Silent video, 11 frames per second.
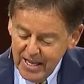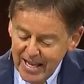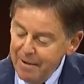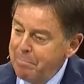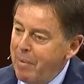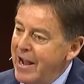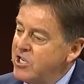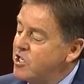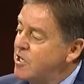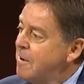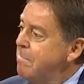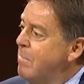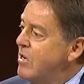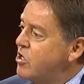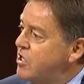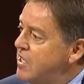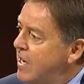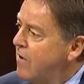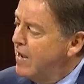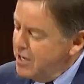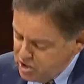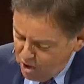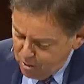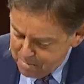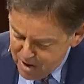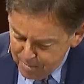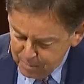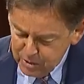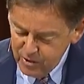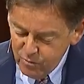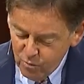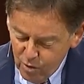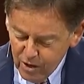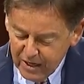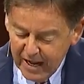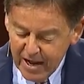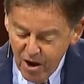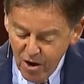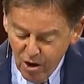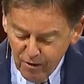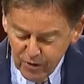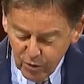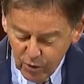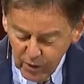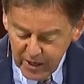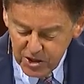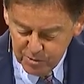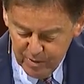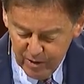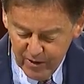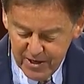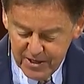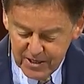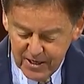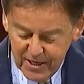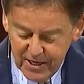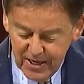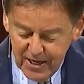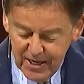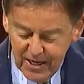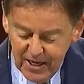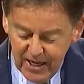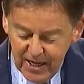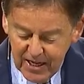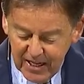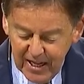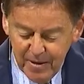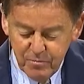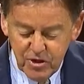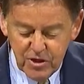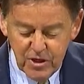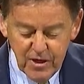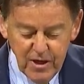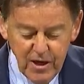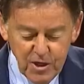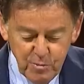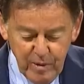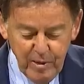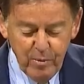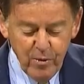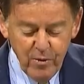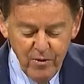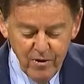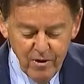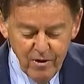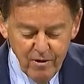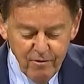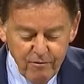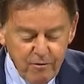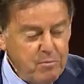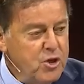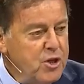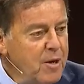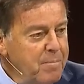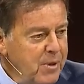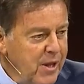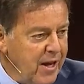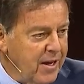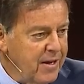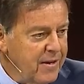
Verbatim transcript: Yet by some mysterious, omnipotent working of the Holy Spirit, he keeps his people from stumbling.